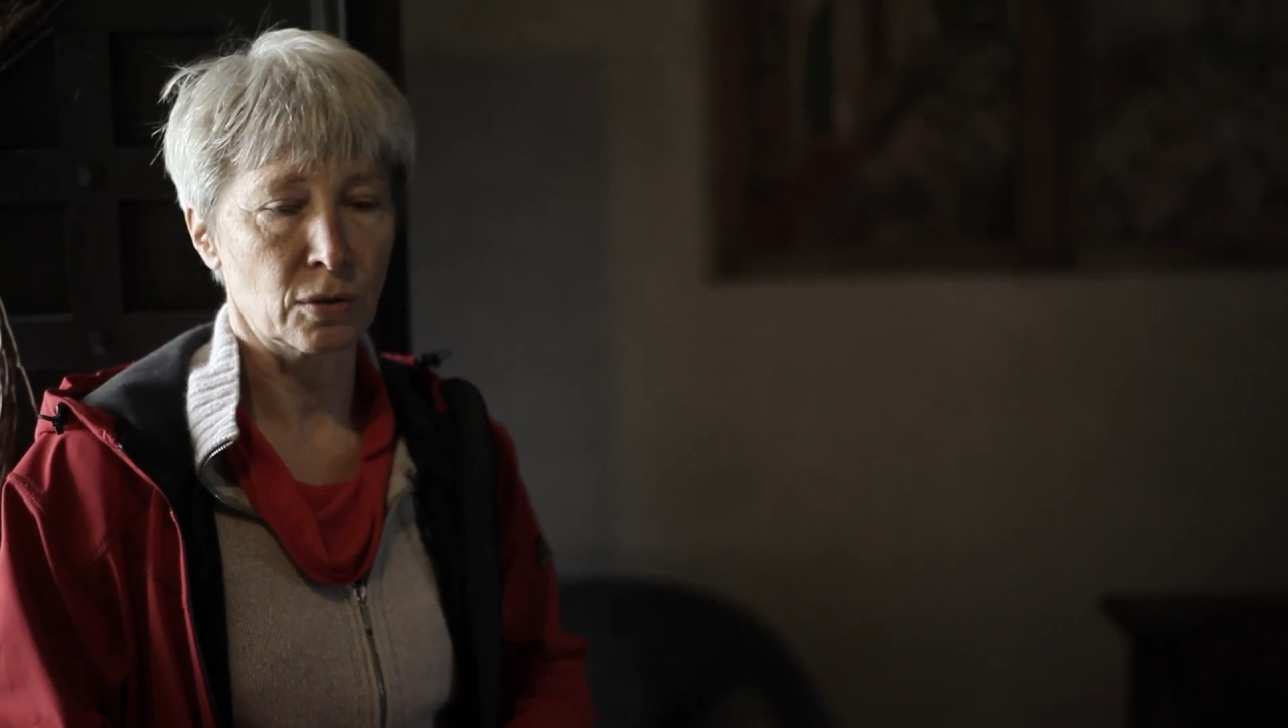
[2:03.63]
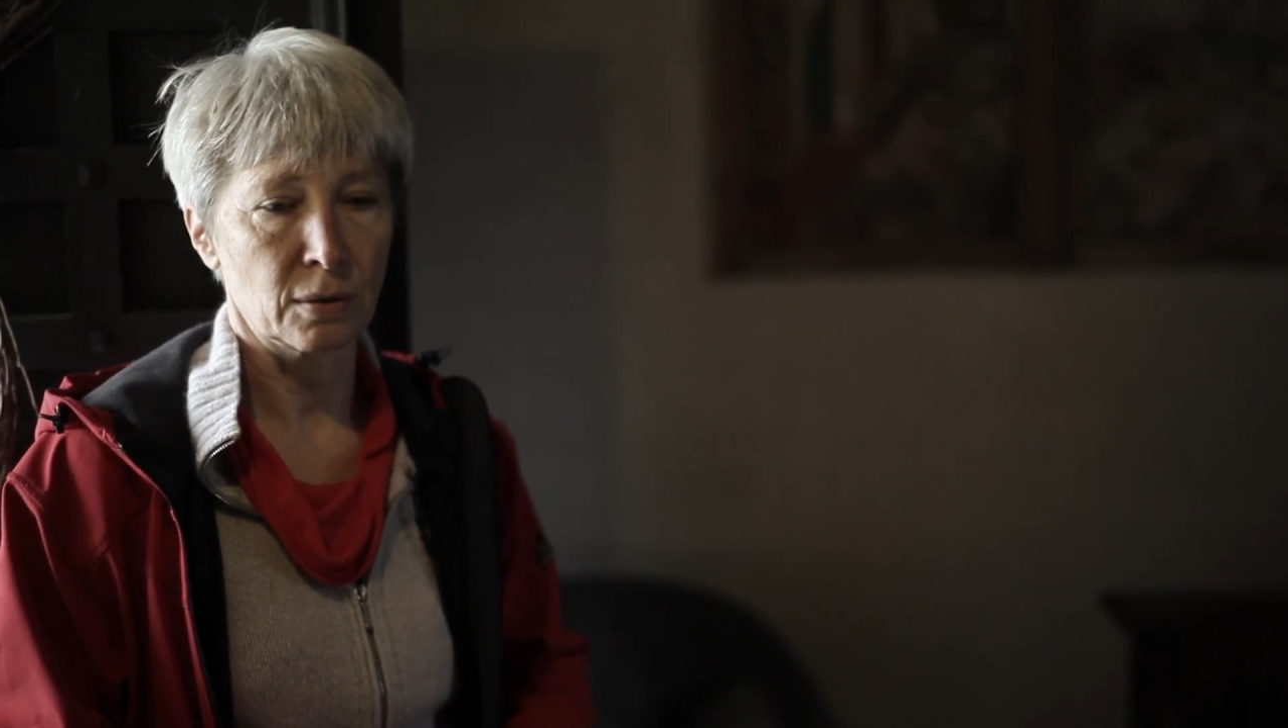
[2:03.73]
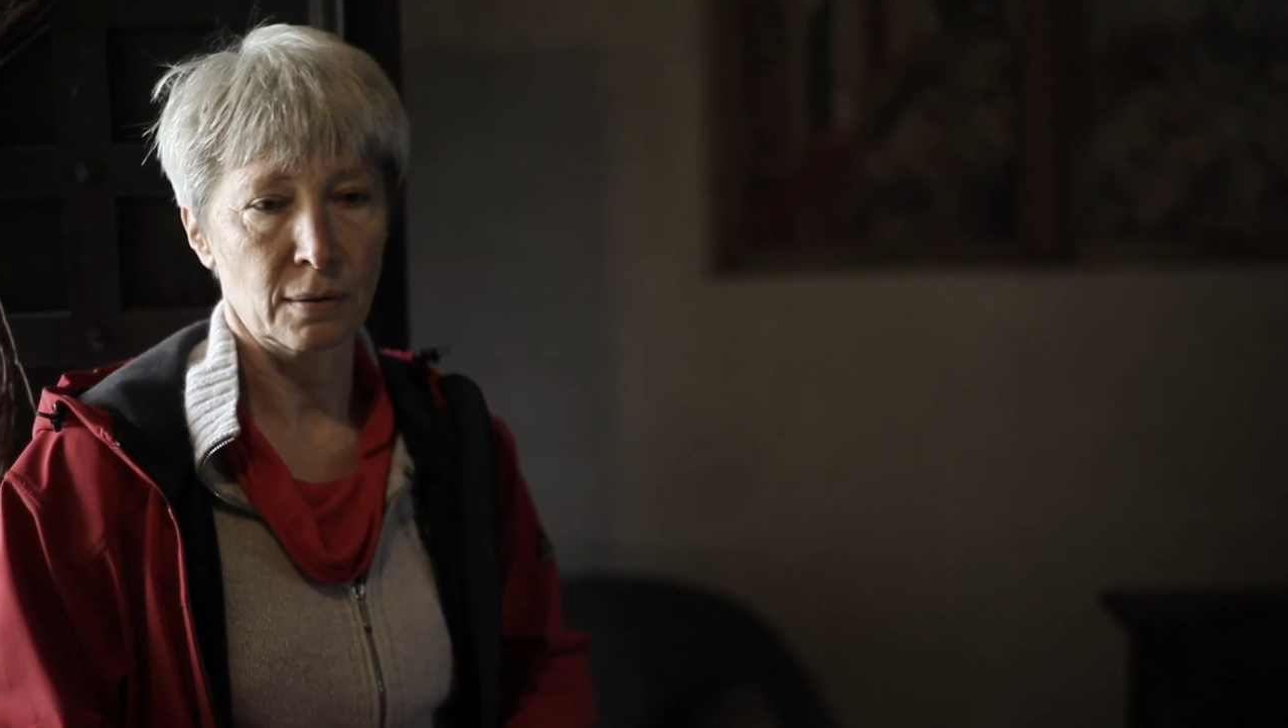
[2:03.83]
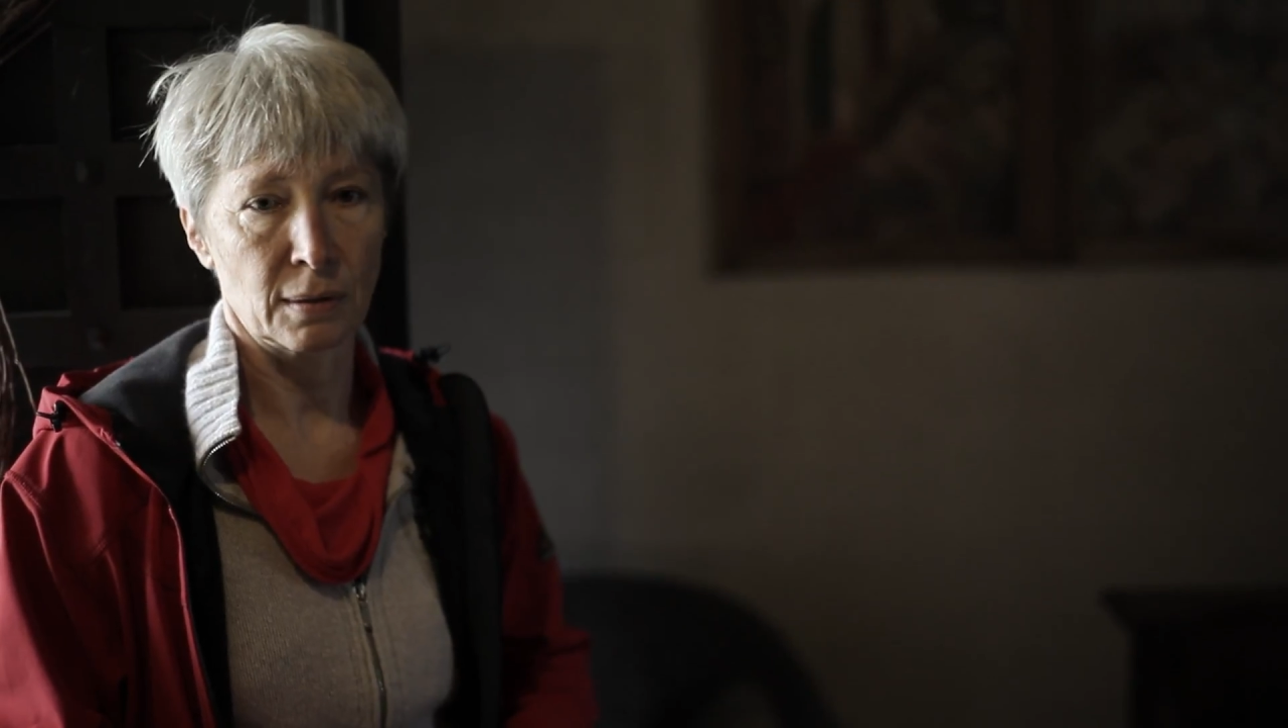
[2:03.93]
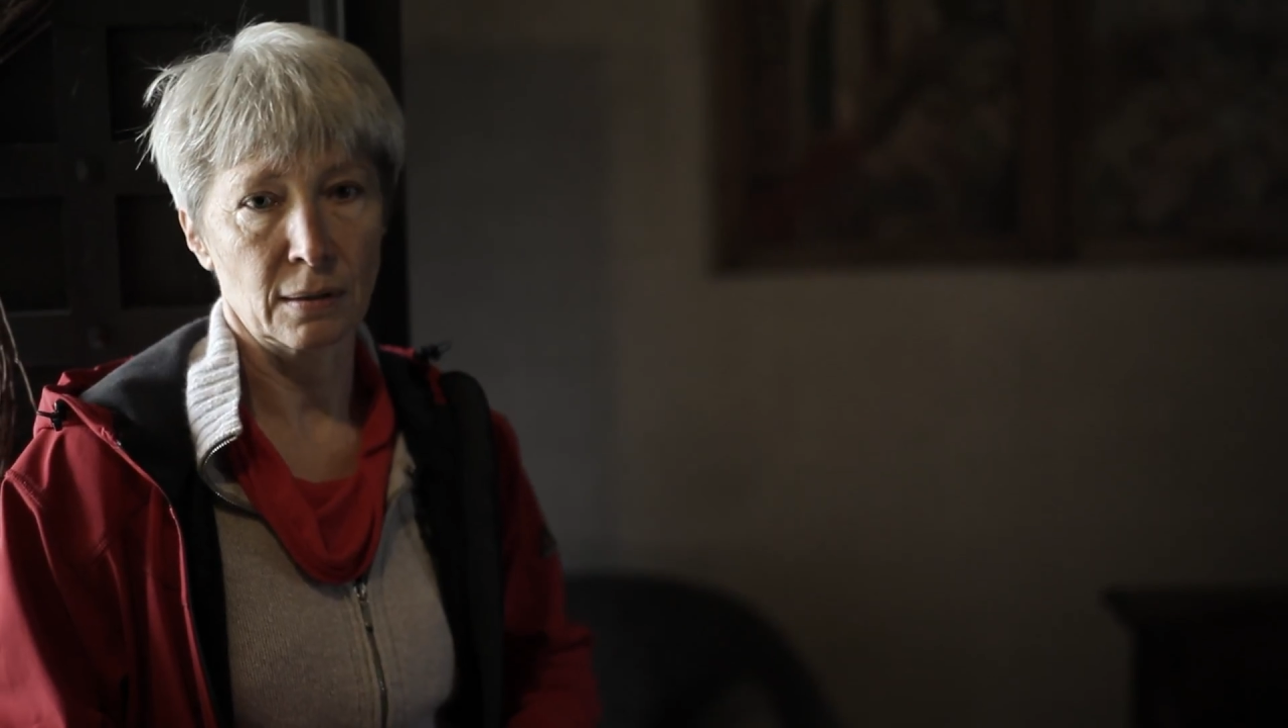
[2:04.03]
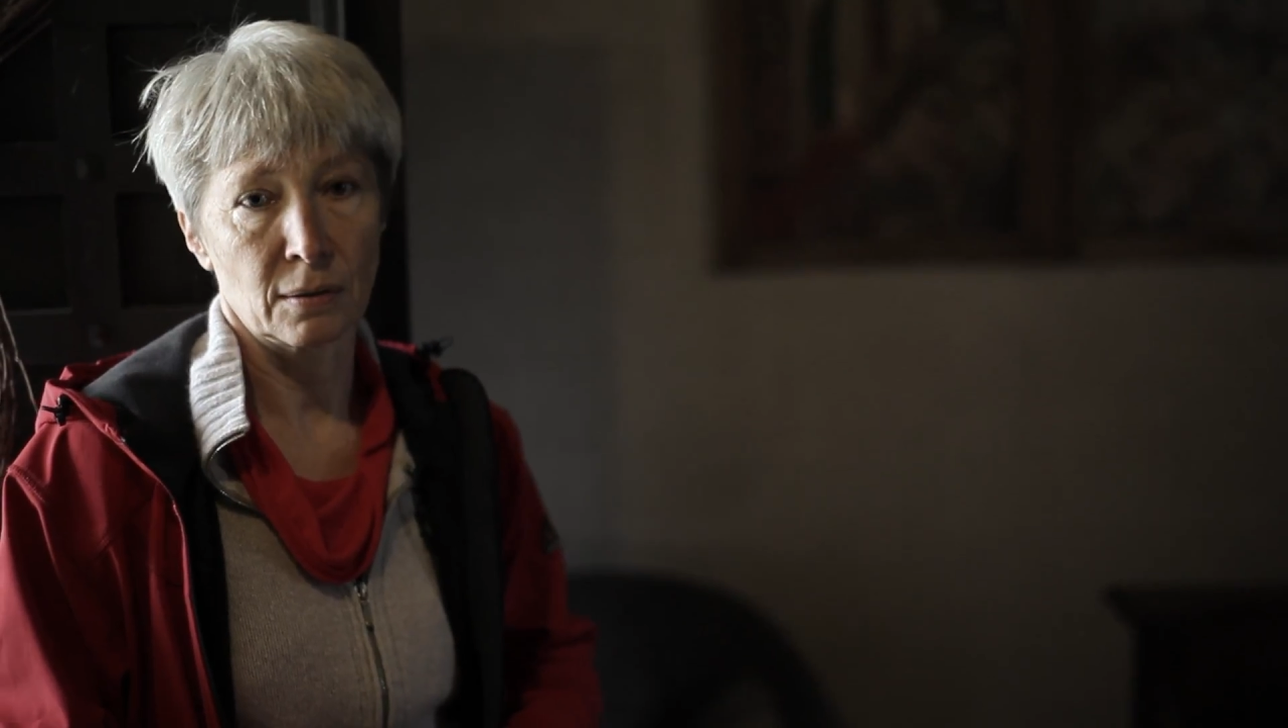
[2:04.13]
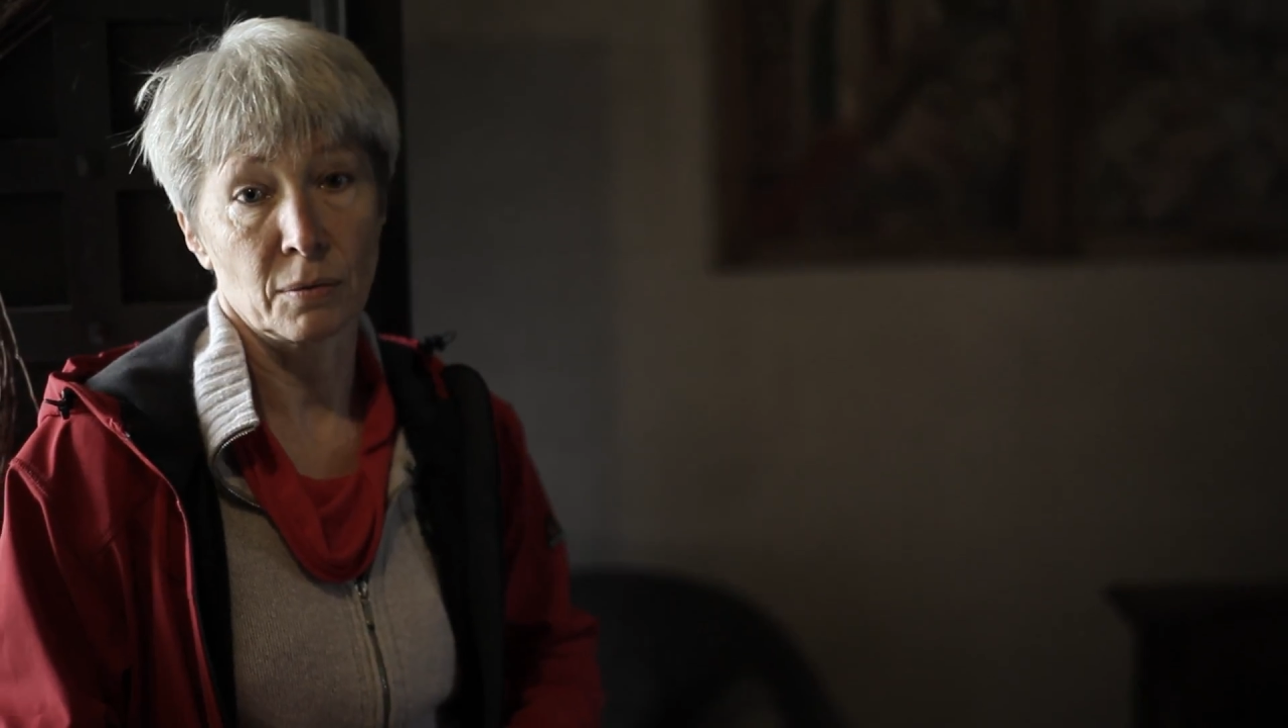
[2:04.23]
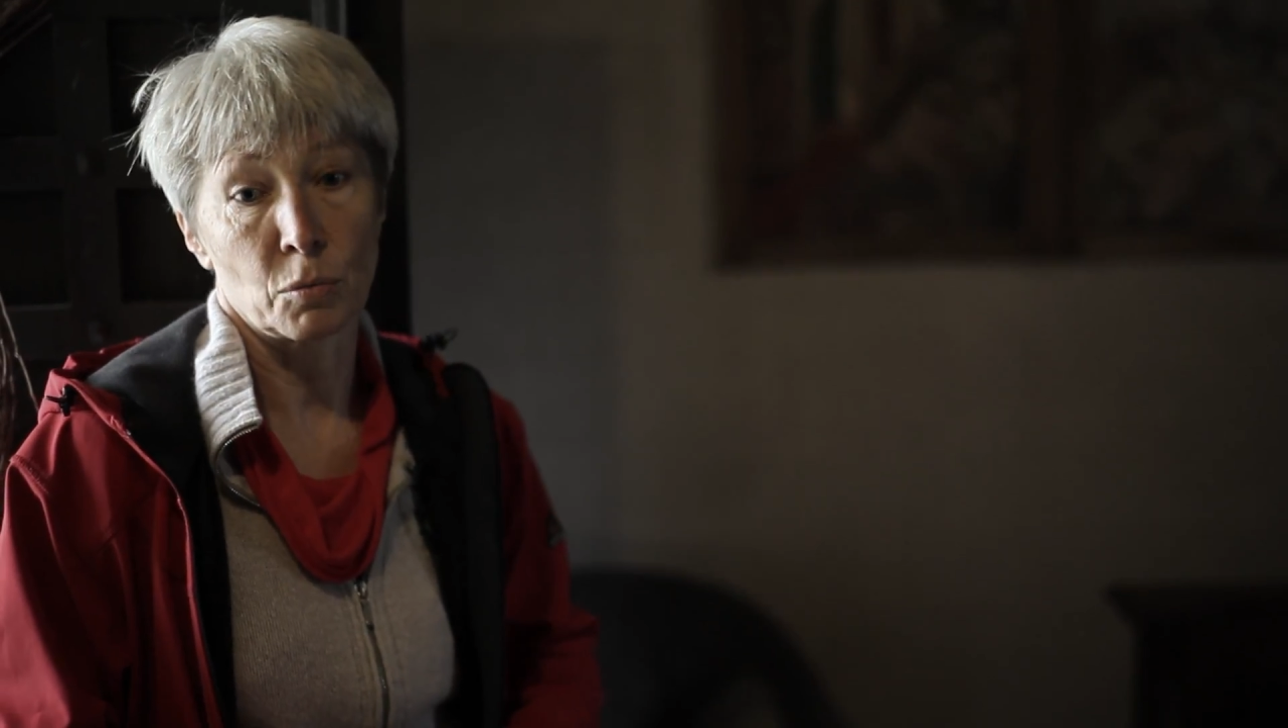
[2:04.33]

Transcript: in the